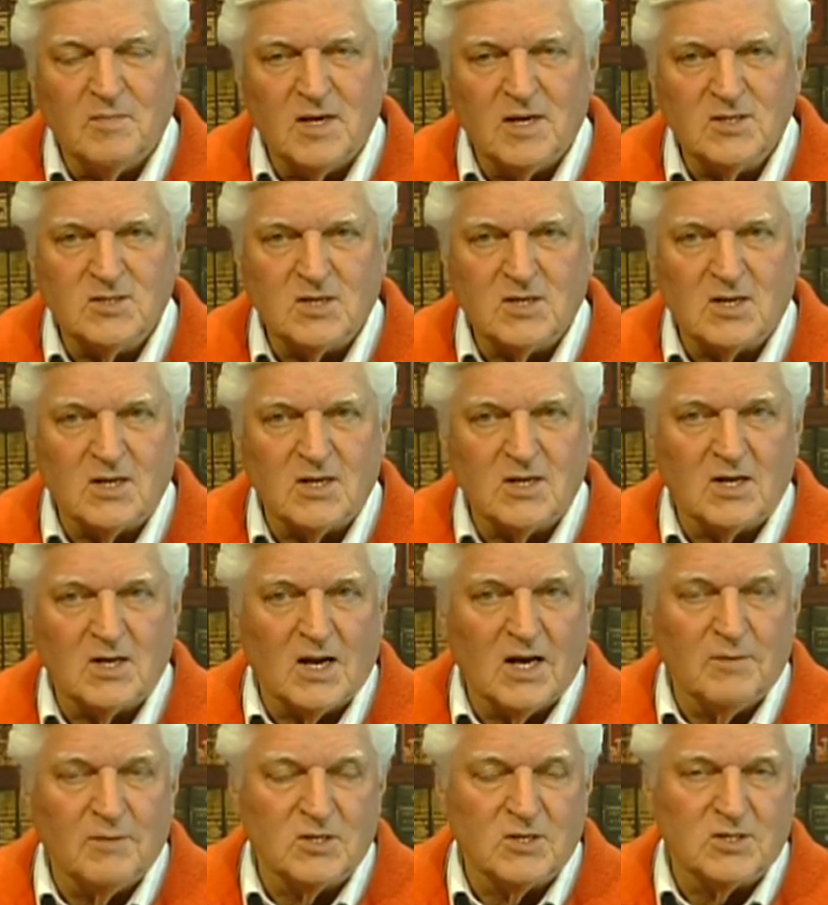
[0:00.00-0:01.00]
Basically
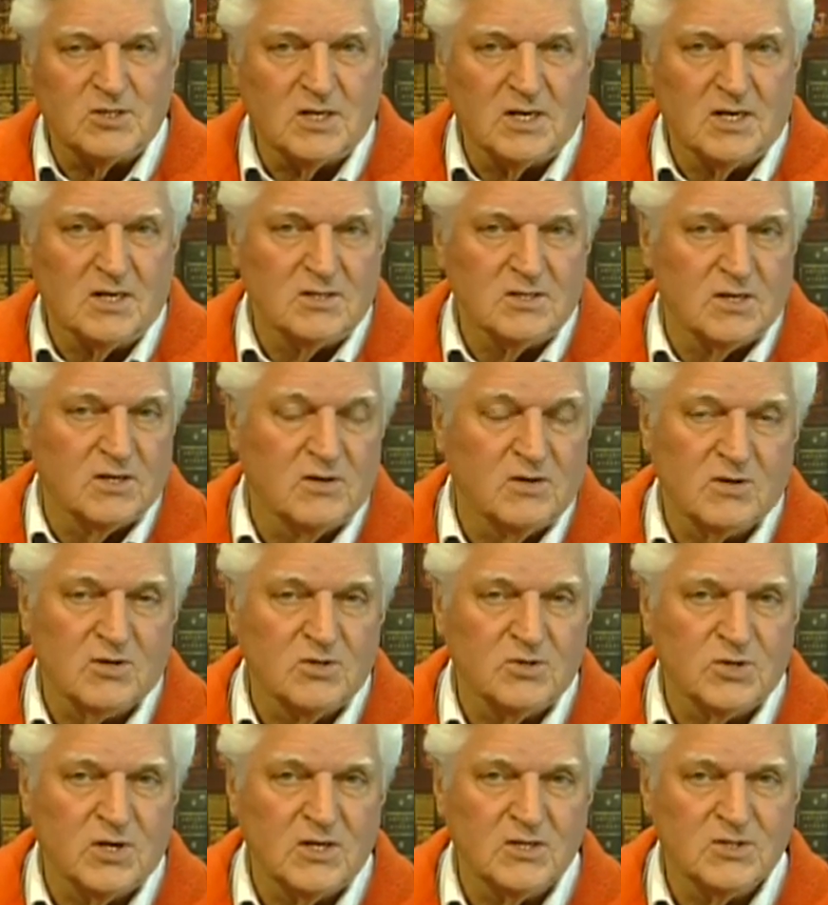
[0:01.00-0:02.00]
climate change. And you
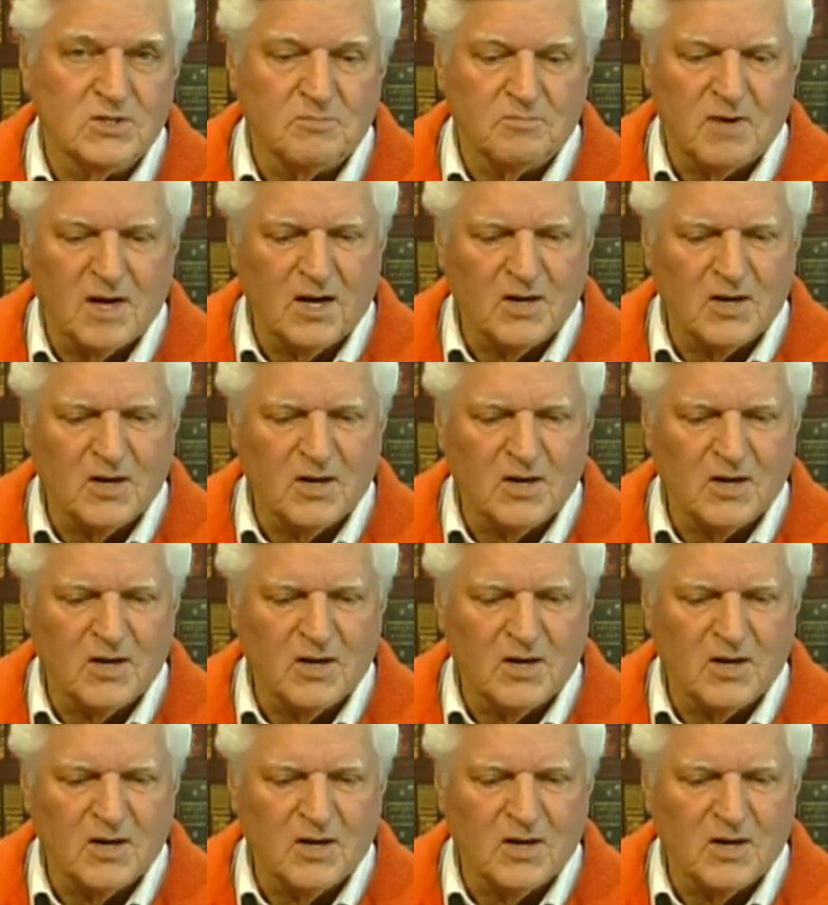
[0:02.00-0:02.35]
can trace it